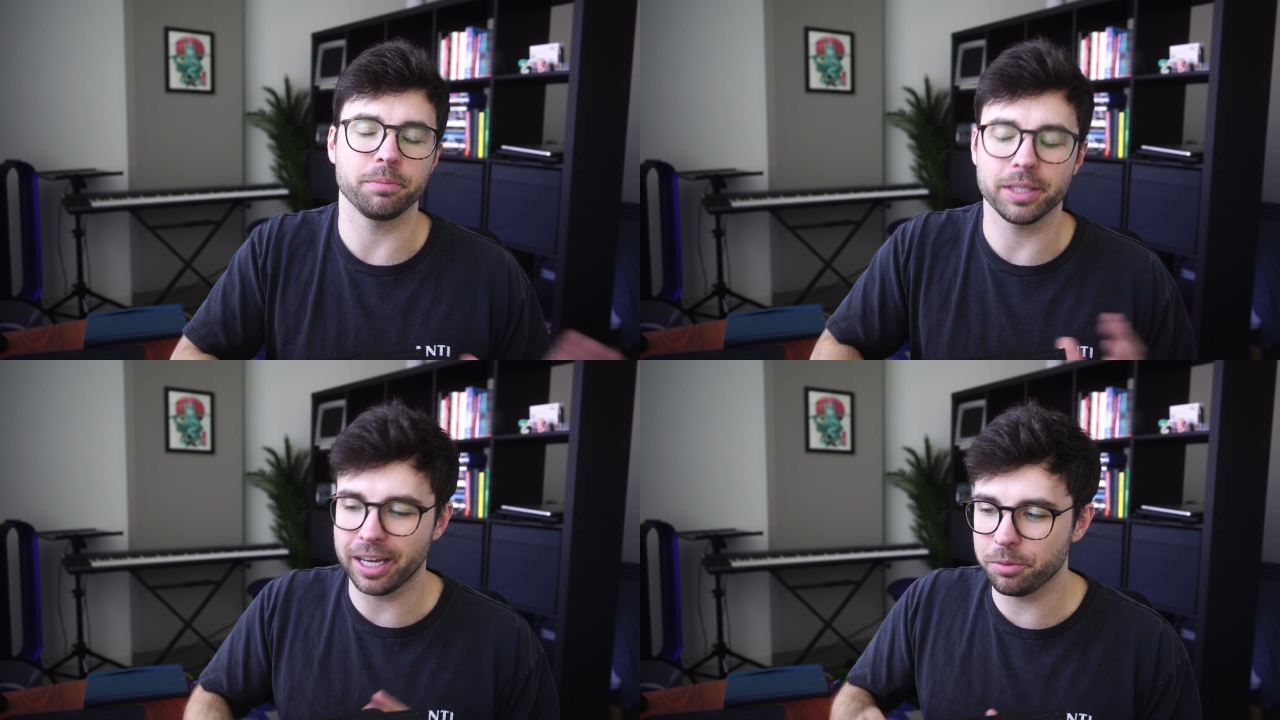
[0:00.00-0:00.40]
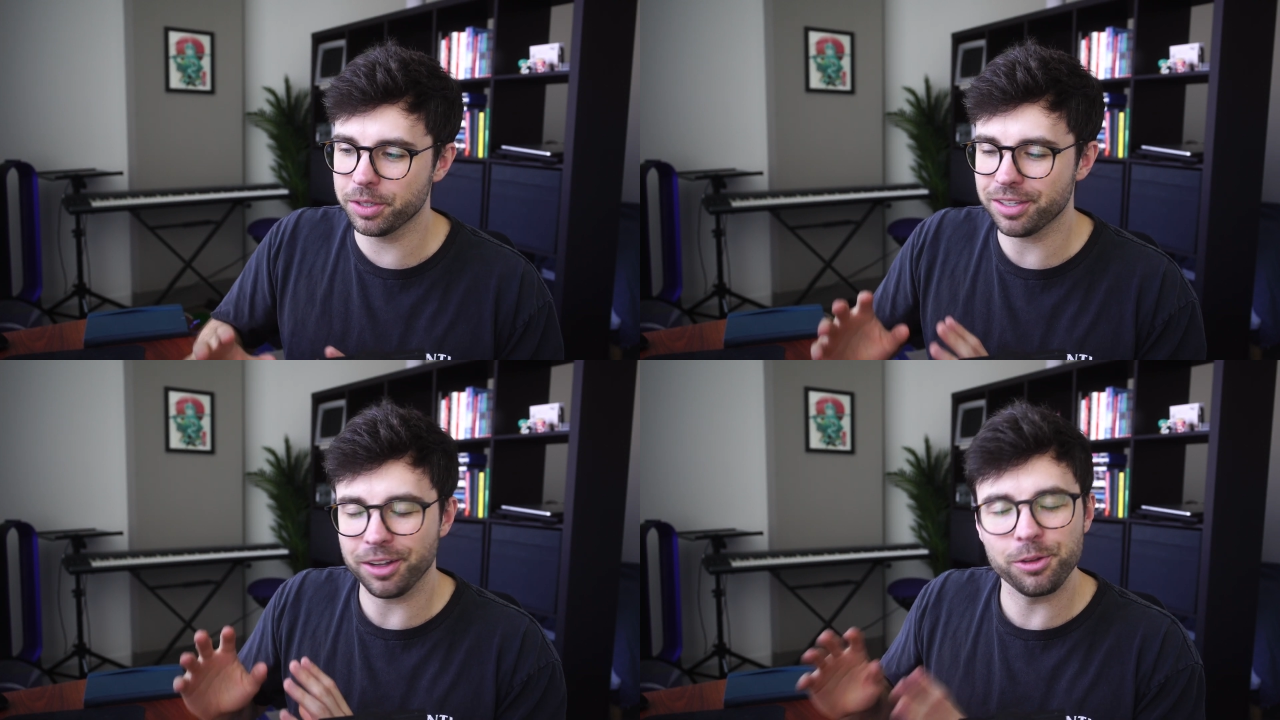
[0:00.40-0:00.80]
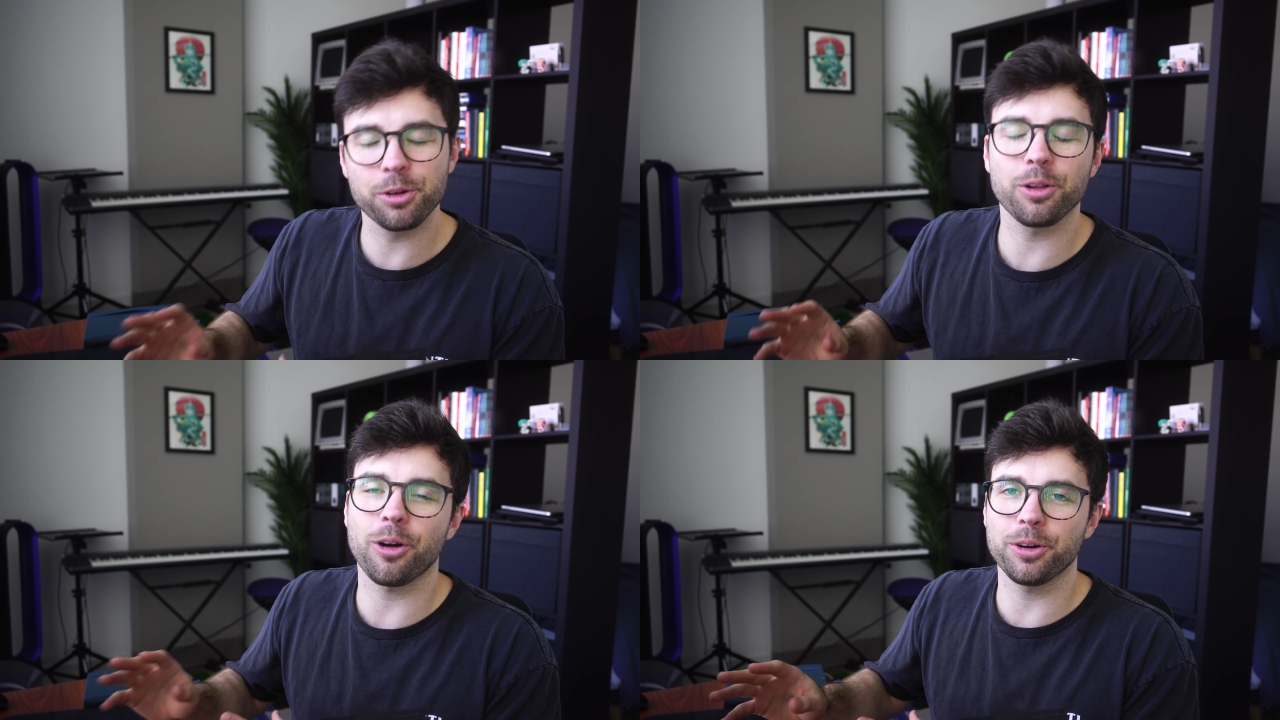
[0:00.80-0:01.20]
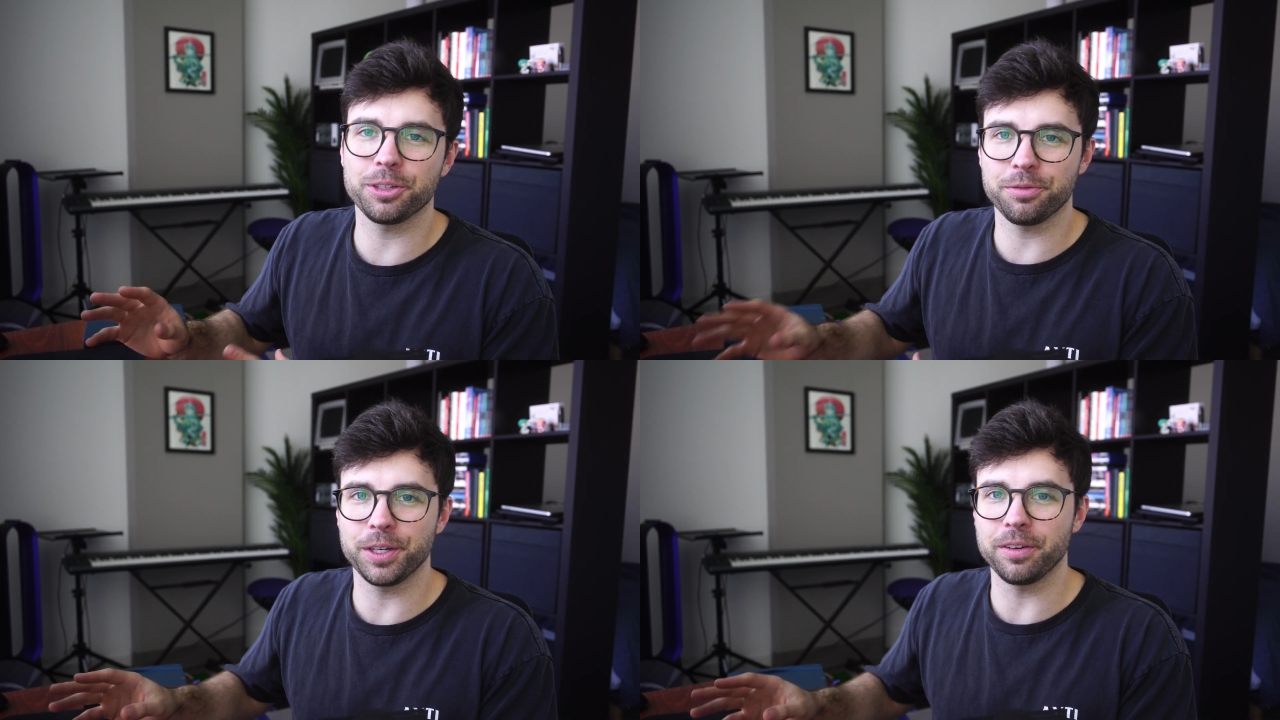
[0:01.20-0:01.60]
but that was a little hard
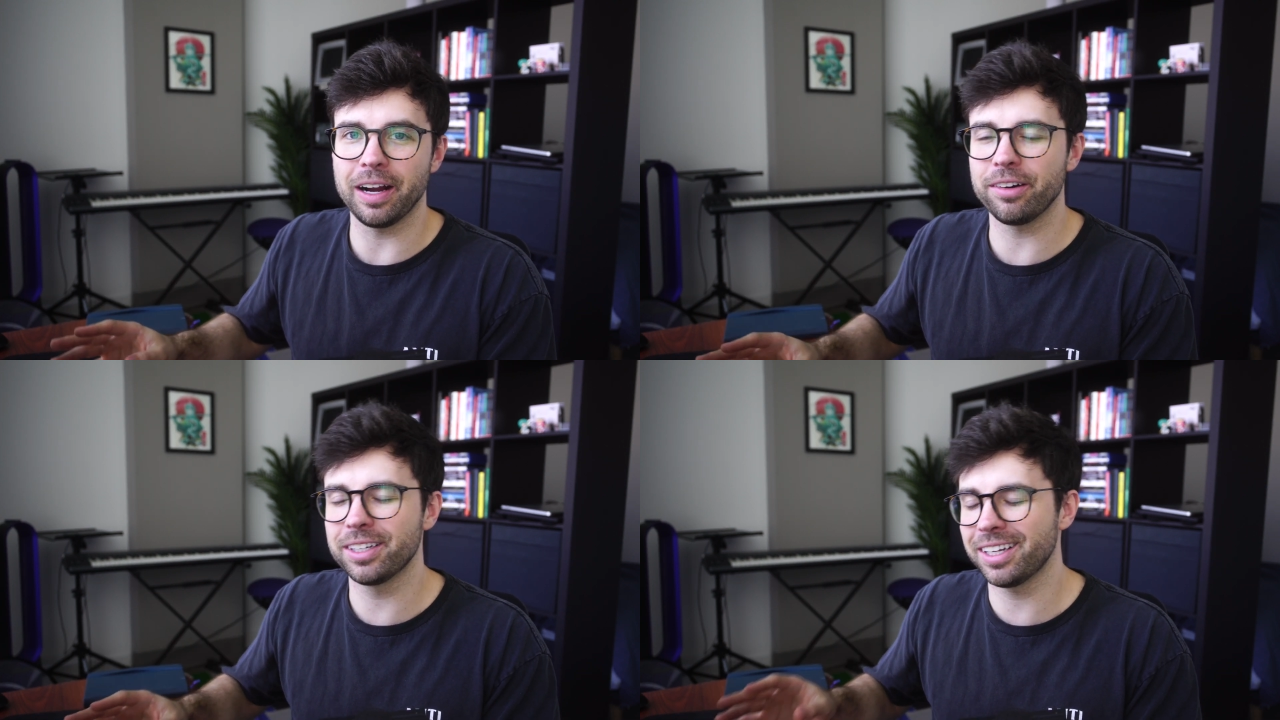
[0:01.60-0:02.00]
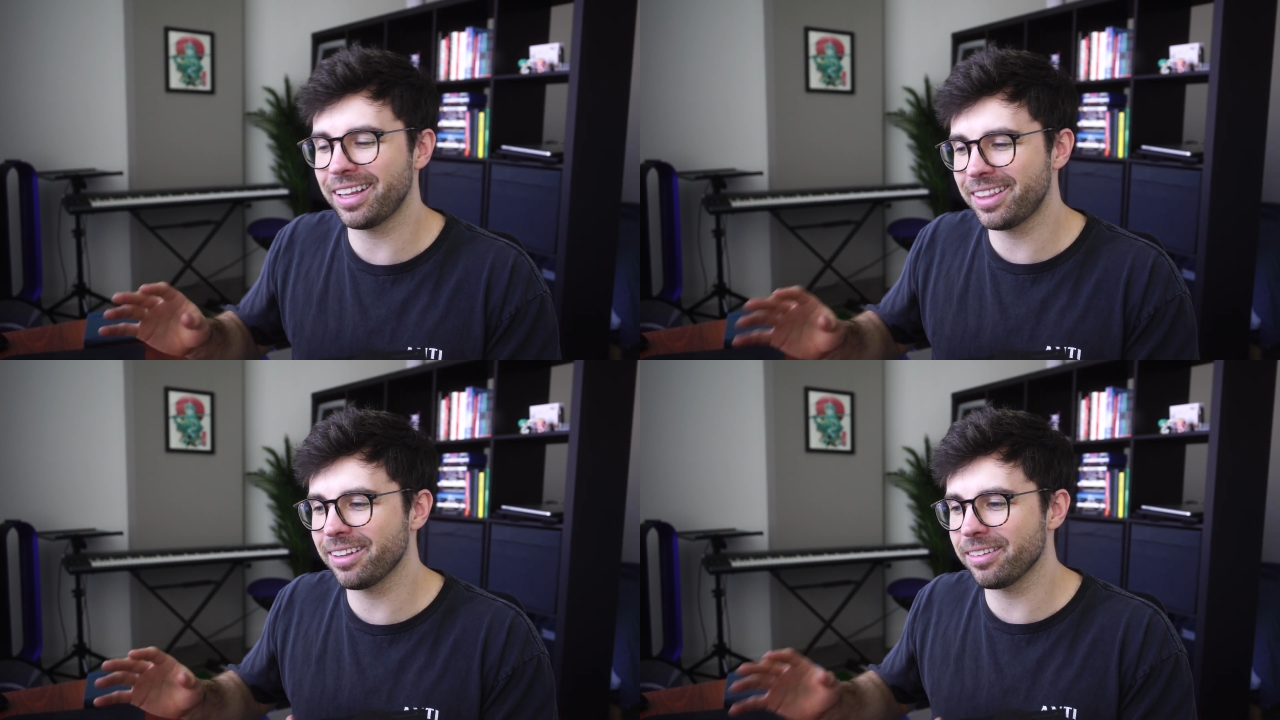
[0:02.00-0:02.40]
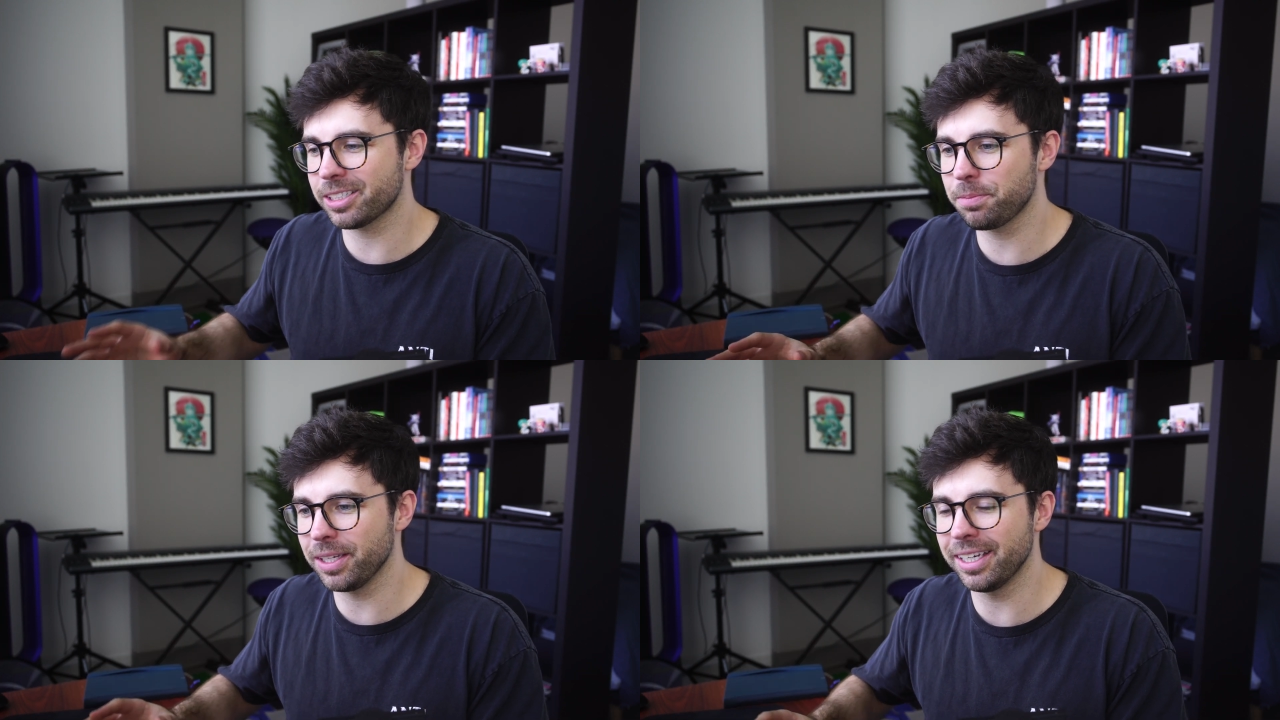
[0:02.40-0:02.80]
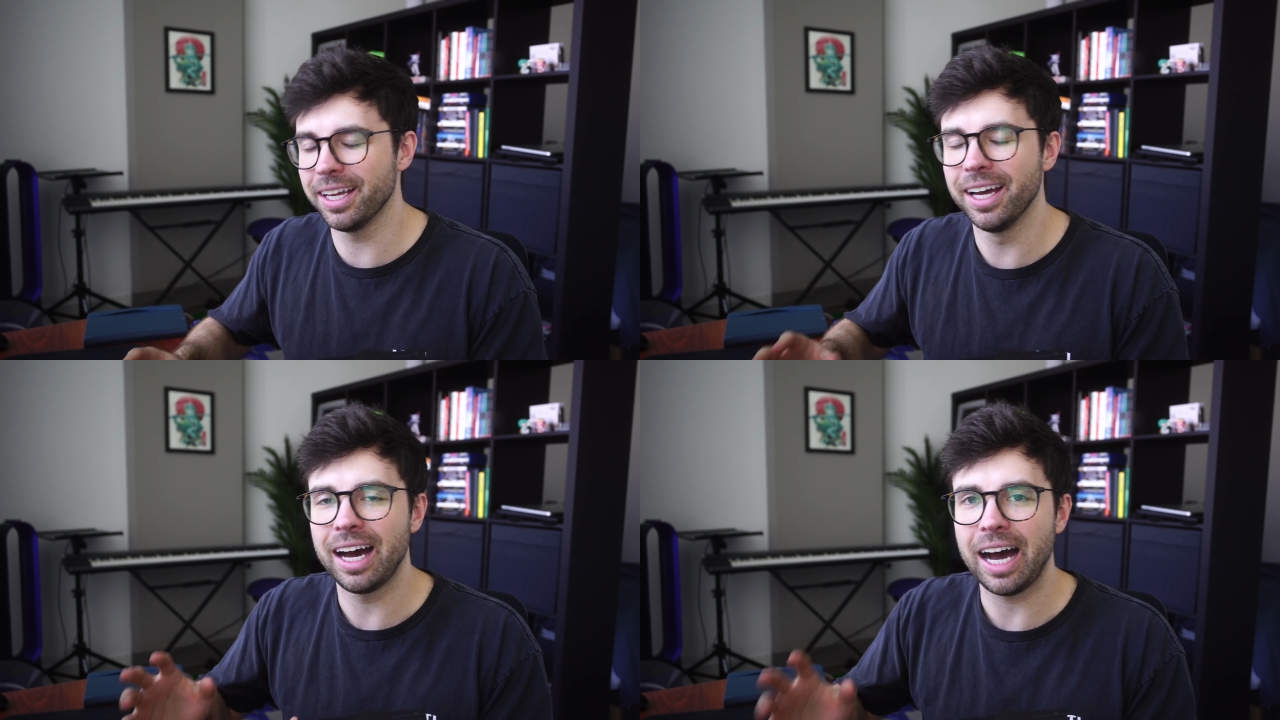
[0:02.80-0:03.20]
to figure out, and I think I'll explain
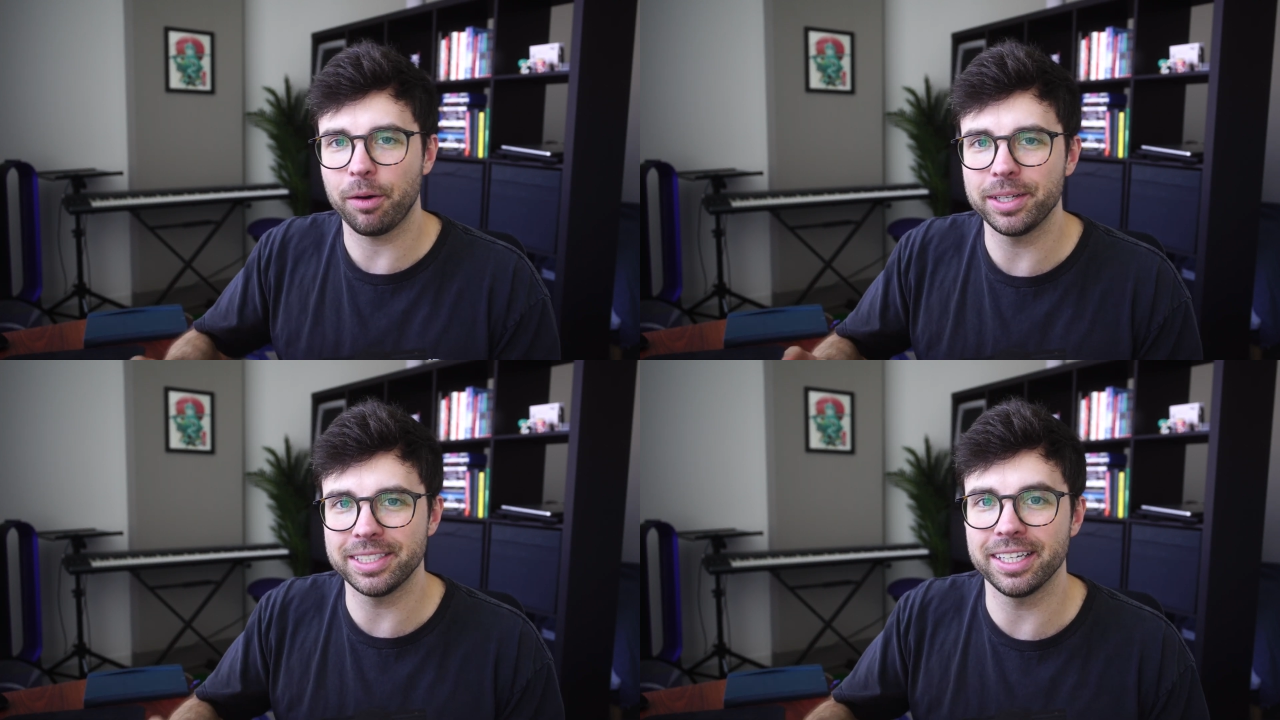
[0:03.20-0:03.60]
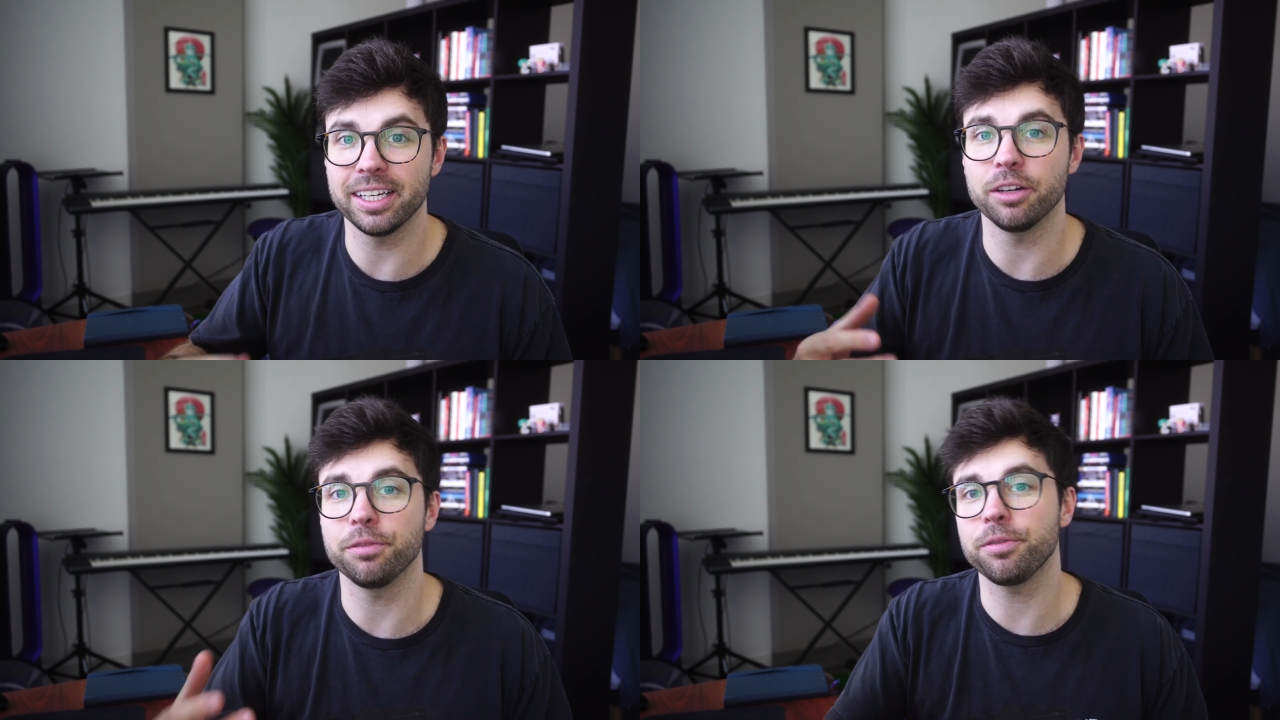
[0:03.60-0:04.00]
how I did it in a